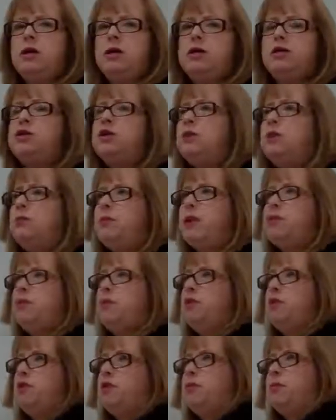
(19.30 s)
so maybe
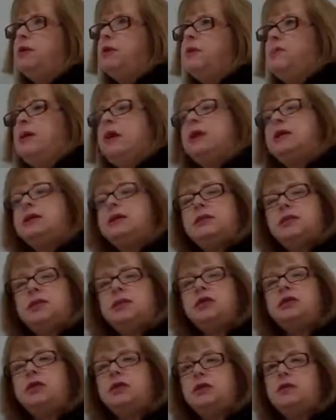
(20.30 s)
with a bit of practice this
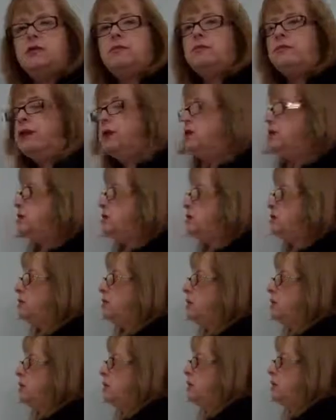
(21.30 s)
should come back to you.
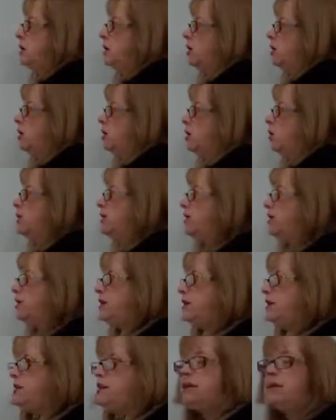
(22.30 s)
Alright, one
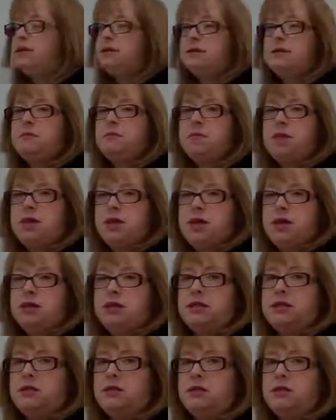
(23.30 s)
thing that is a
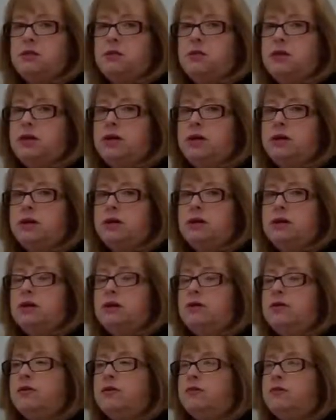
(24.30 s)
must with
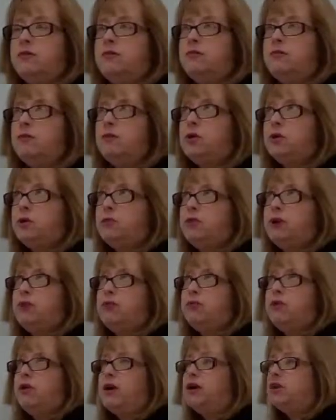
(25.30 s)
multiplying
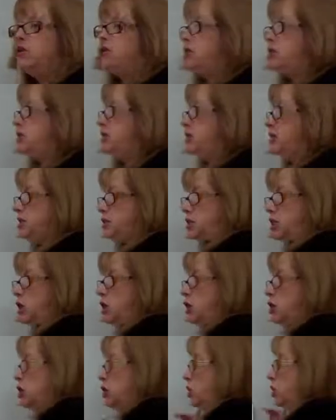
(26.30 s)
fractions is
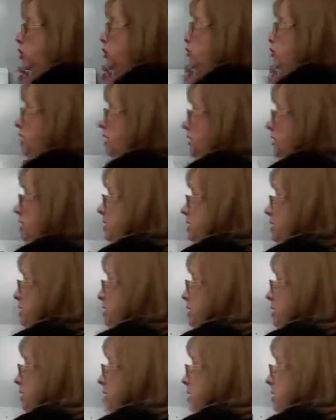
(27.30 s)
you
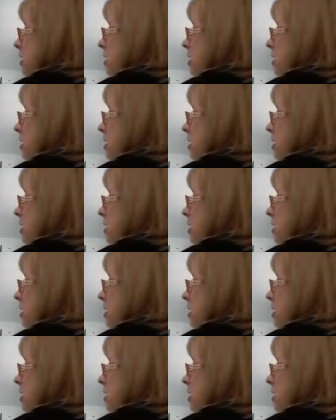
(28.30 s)
must